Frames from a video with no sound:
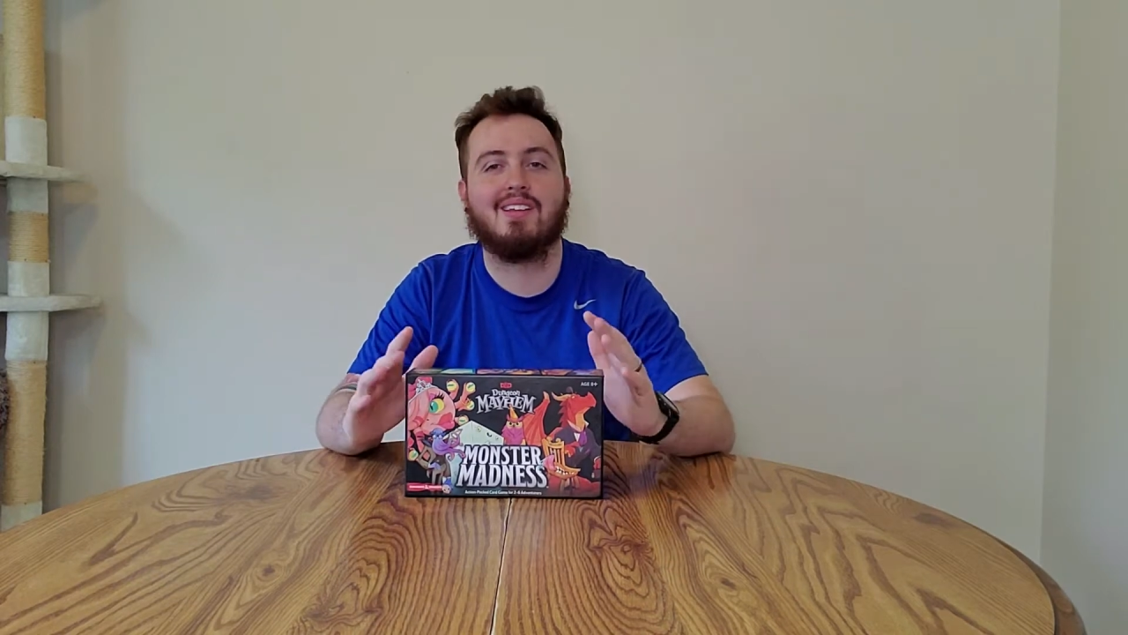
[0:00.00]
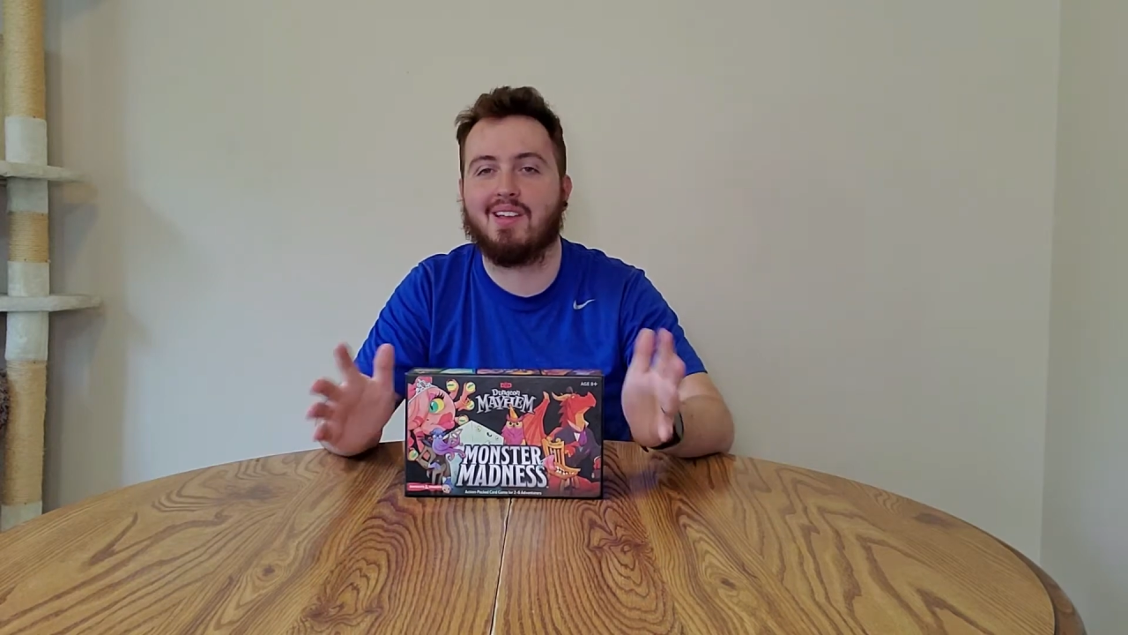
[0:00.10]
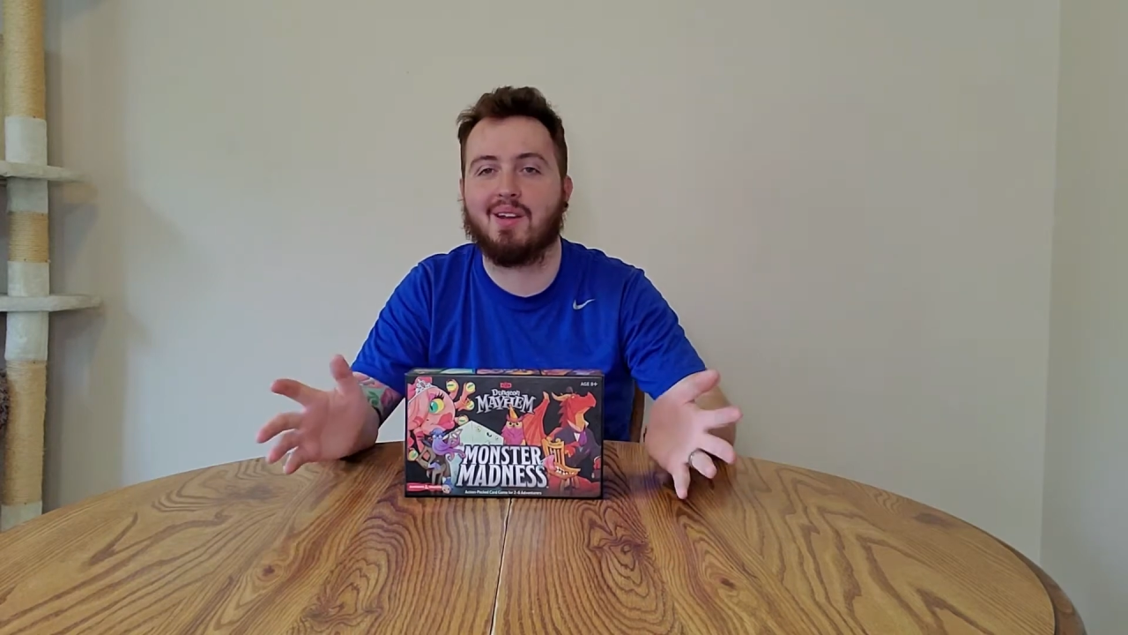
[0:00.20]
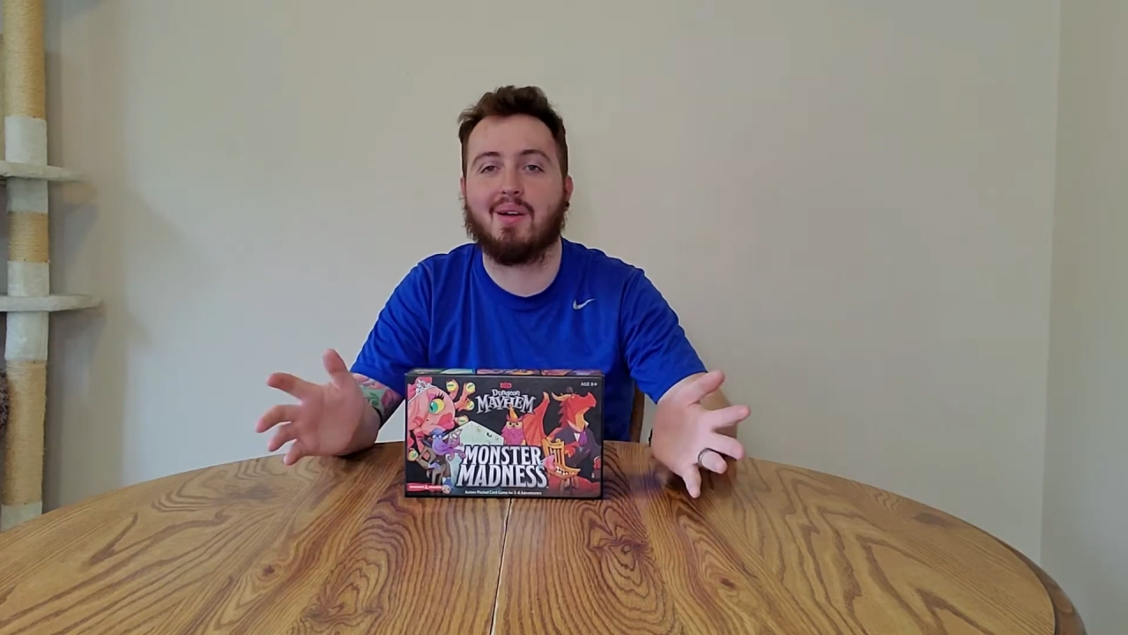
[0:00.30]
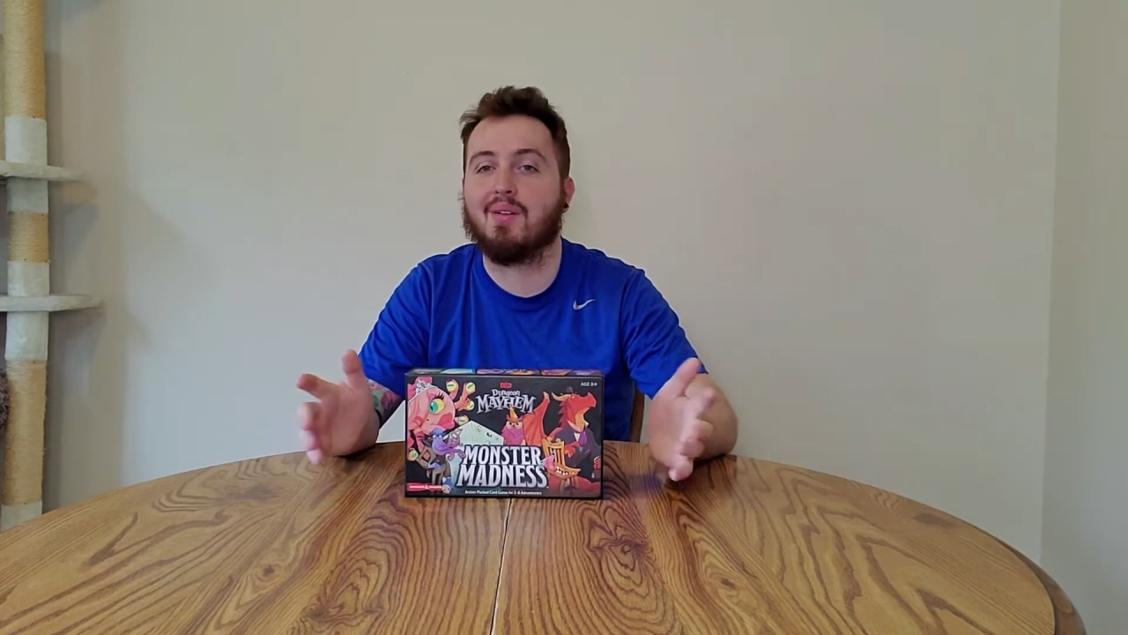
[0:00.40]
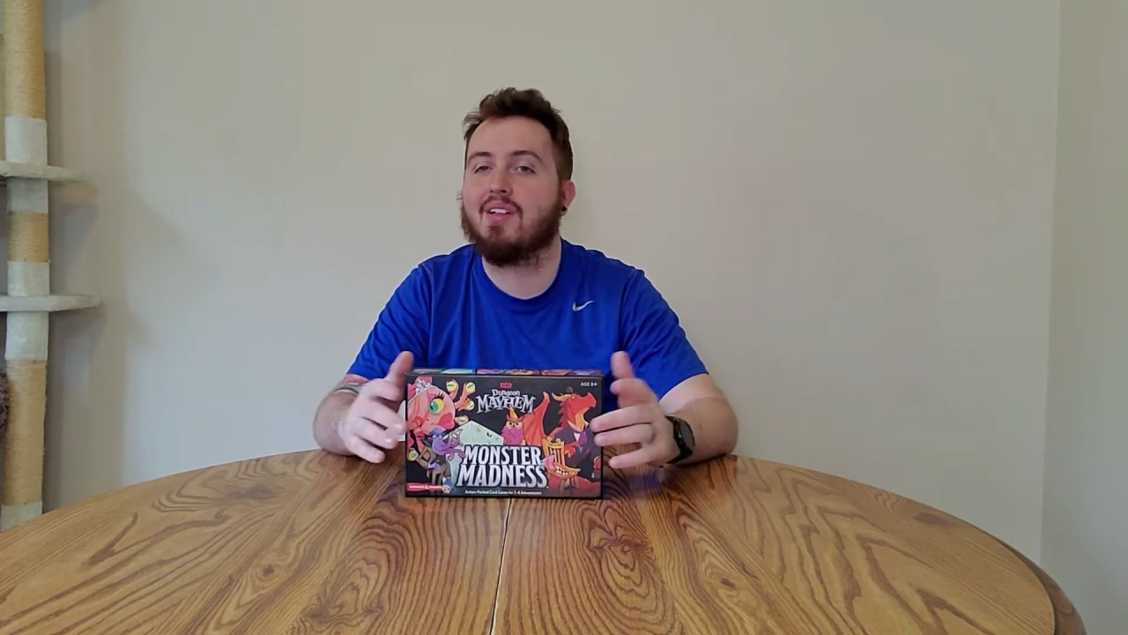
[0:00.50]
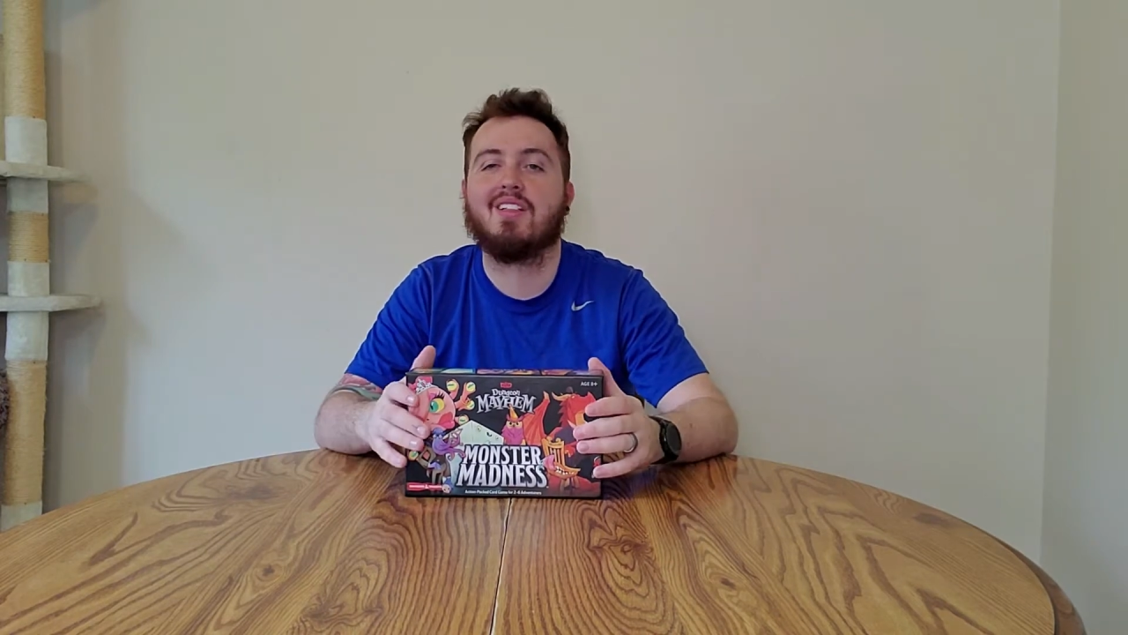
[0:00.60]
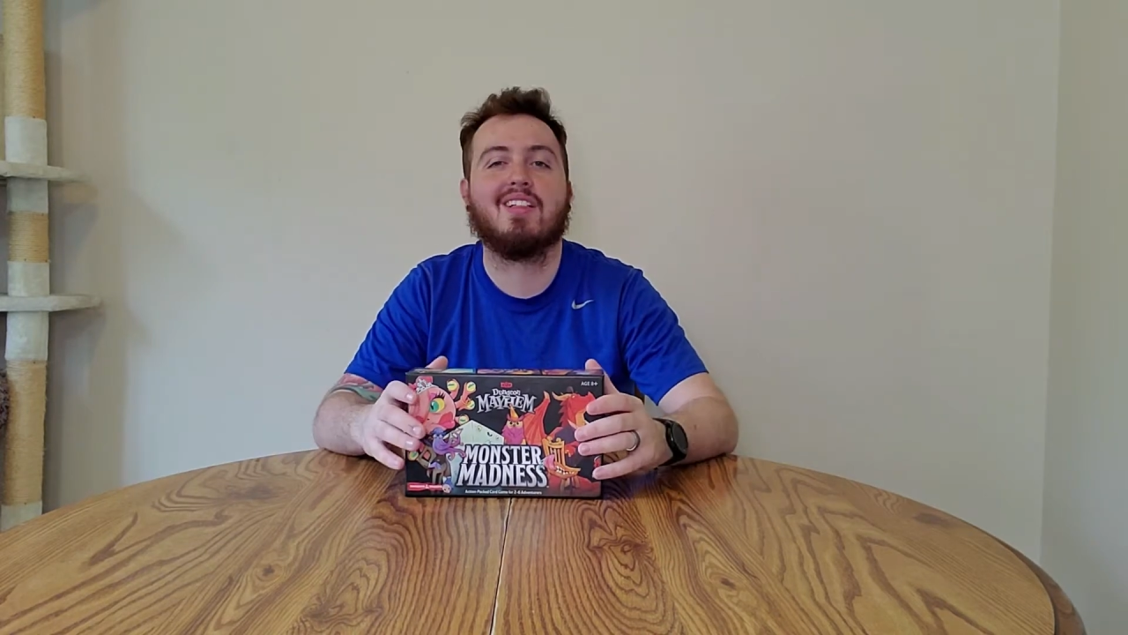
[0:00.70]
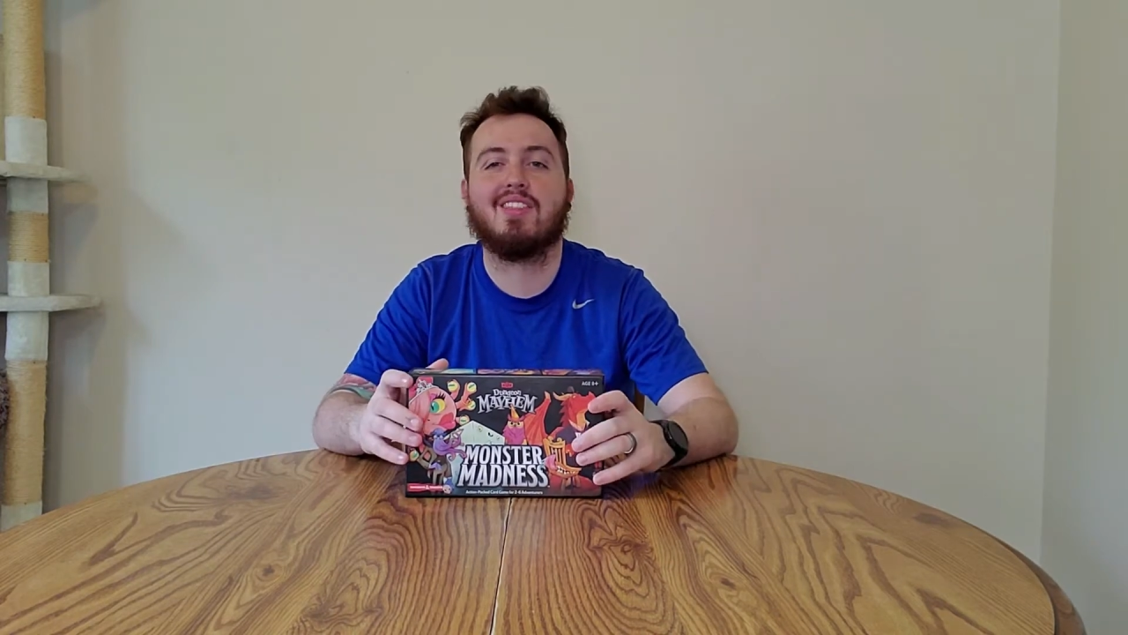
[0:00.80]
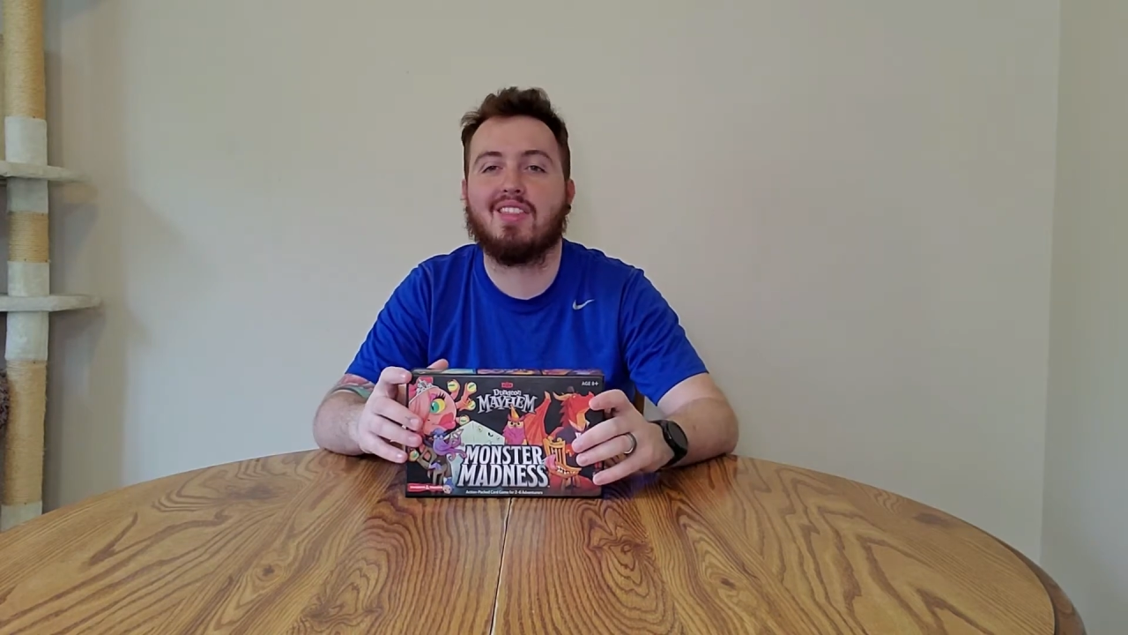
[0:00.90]
You know,
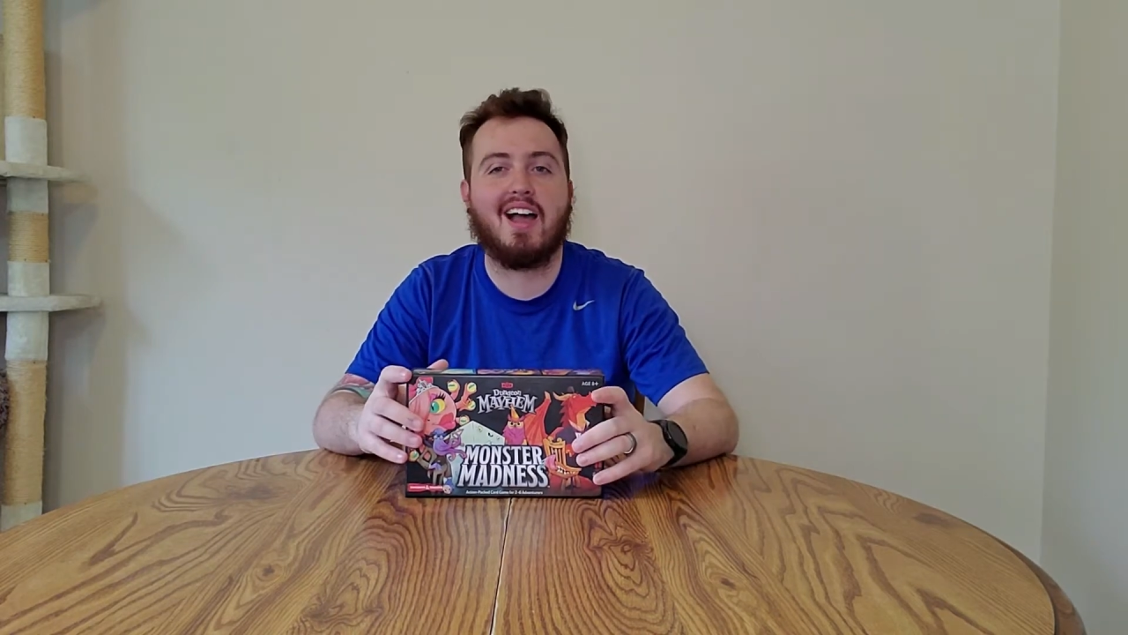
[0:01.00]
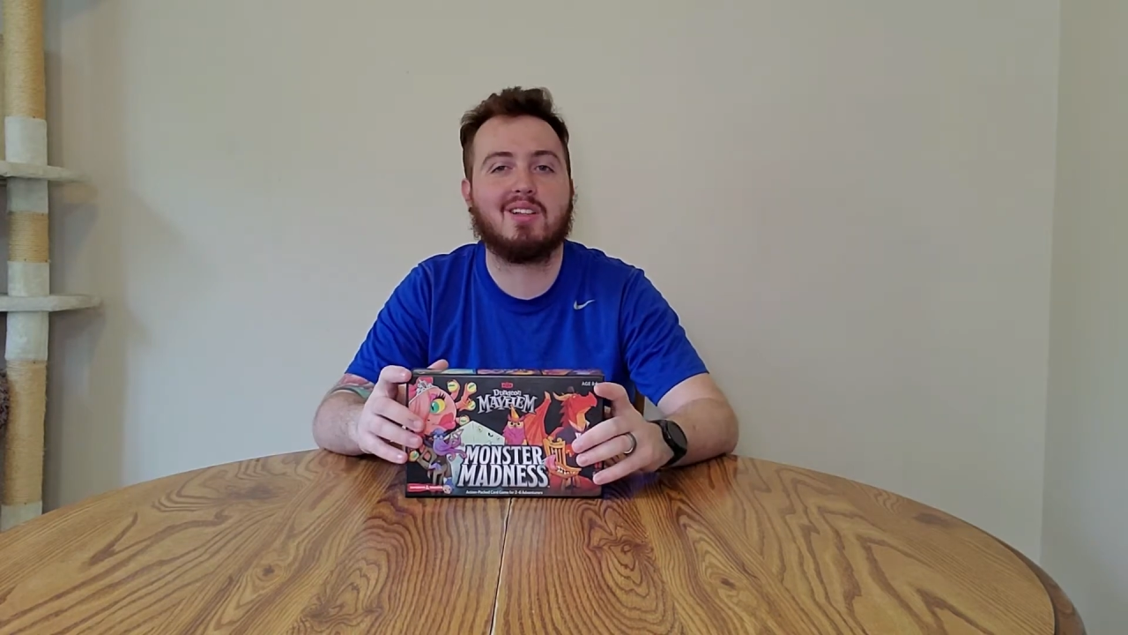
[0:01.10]
I